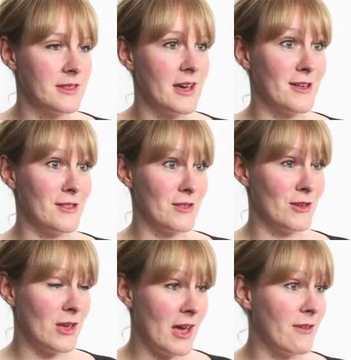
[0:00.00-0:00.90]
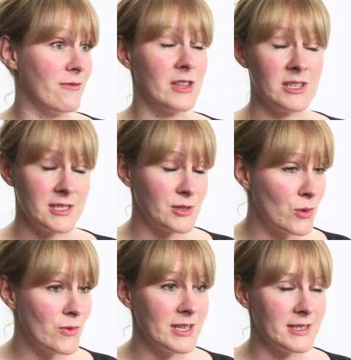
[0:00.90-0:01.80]
that Finland has
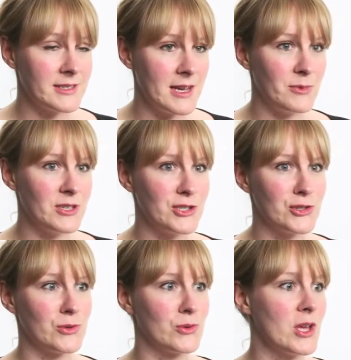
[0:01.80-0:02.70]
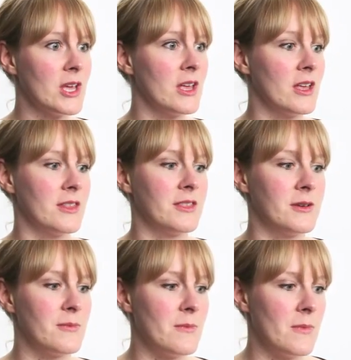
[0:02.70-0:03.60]
already established. So
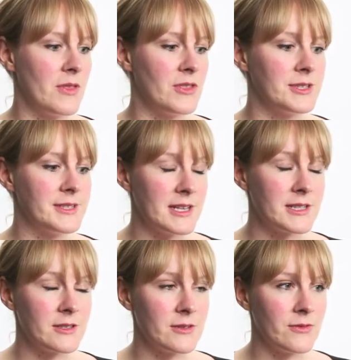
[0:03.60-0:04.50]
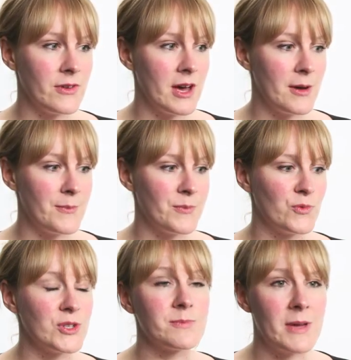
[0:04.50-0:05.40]
the sense of
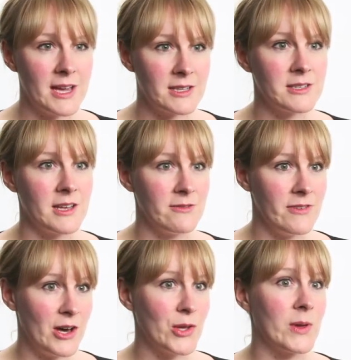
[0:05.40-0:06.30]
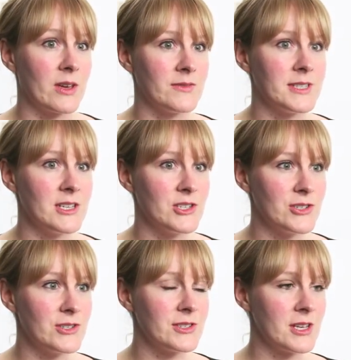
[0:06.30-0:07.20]
respect and valuing of
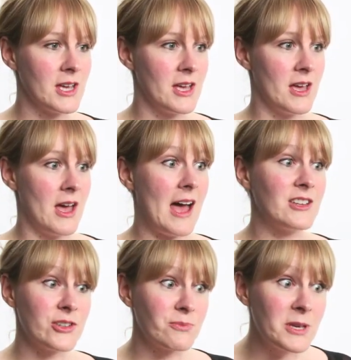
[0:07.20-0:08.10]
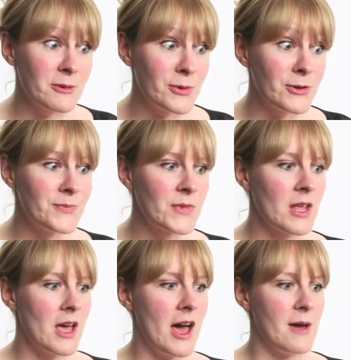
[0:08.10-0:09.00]
teachers and young people,
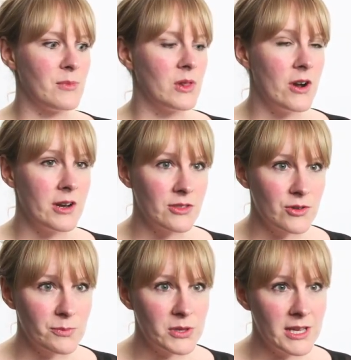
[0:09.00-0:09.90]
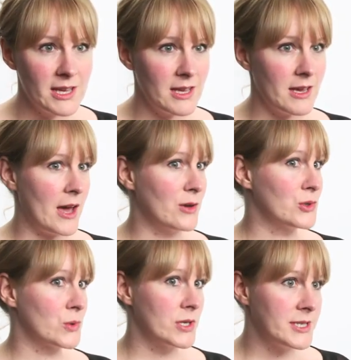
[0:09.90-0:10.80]
learning through play,
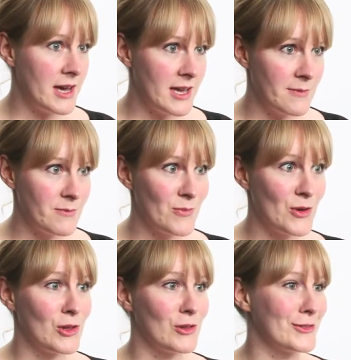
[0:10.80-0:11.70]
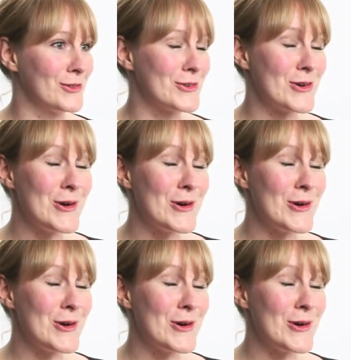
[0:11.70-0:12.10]
outdoor time, long